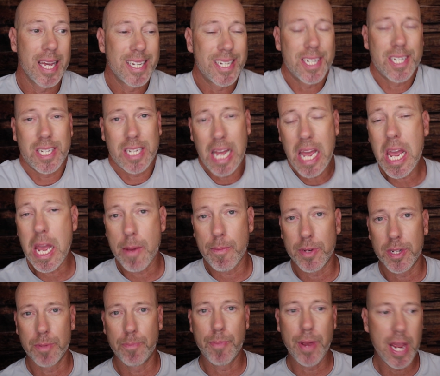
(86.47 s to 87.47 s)

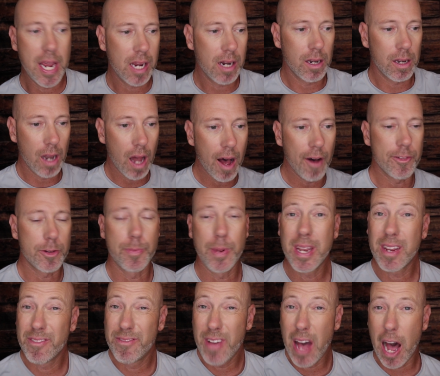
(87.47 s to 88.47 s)
esteemed, being loved,
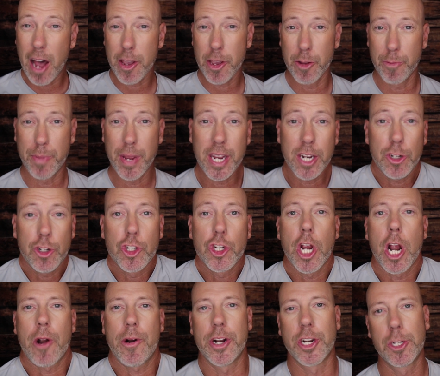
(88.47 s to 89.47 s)
being valued, being
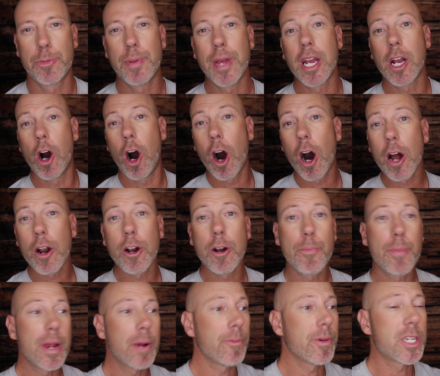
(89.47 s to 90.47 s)
cherished, being
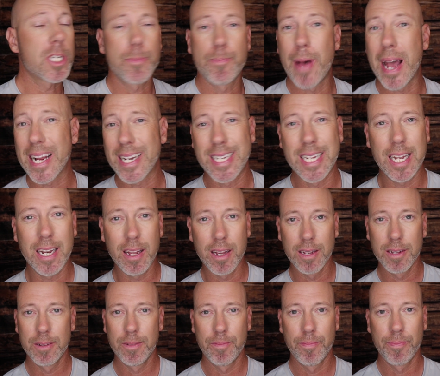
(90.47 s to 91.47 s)
honored, being respected,